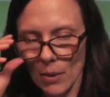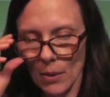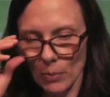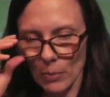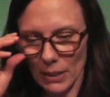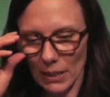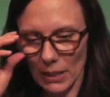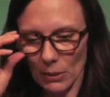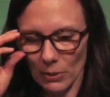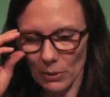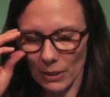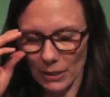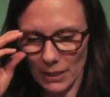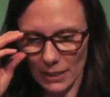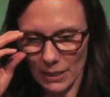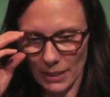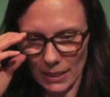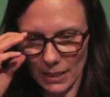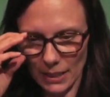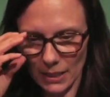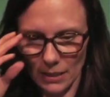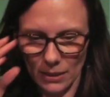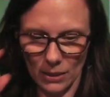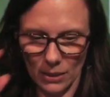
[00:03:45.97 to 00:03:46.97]
but it really
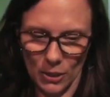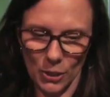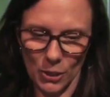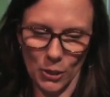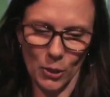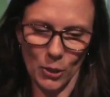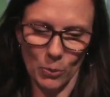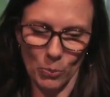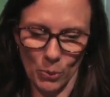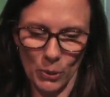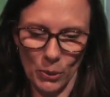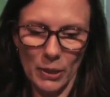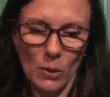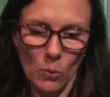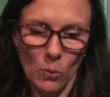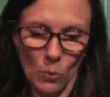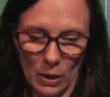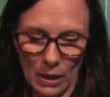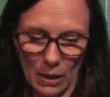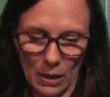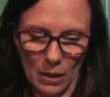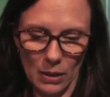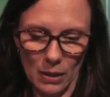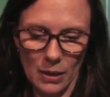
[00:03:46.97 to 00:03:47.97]
did cure pretty
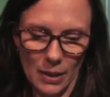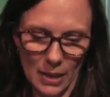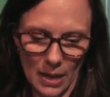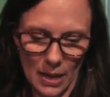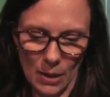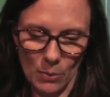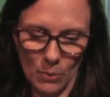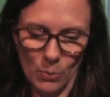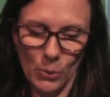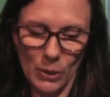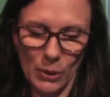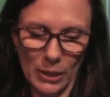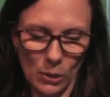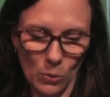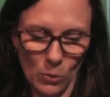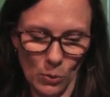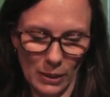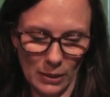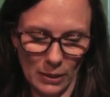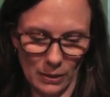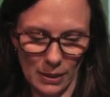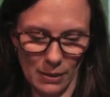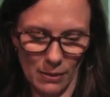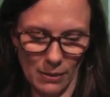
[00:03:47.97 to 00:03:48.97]
well and pretty
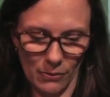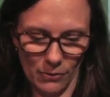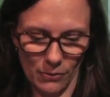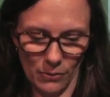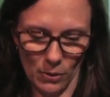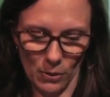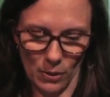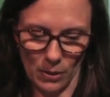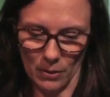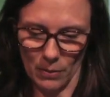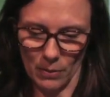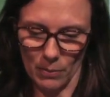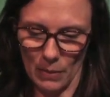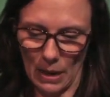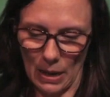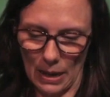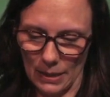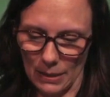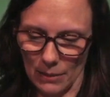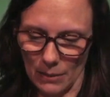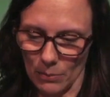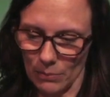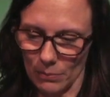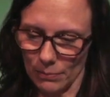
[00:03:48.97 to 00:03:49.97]
quickly for
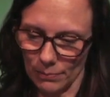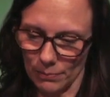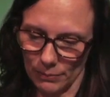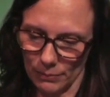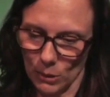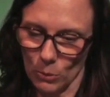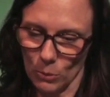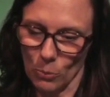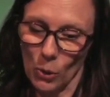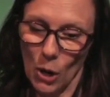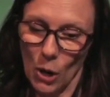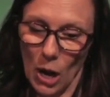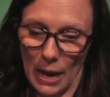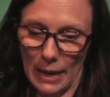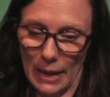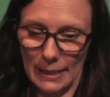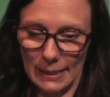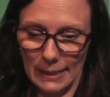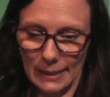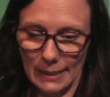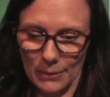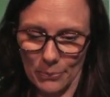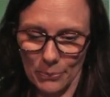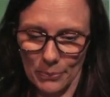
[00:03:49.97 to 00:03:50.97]
my
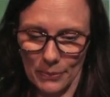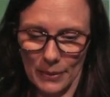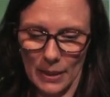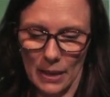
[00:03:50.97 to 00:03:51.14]
surprise.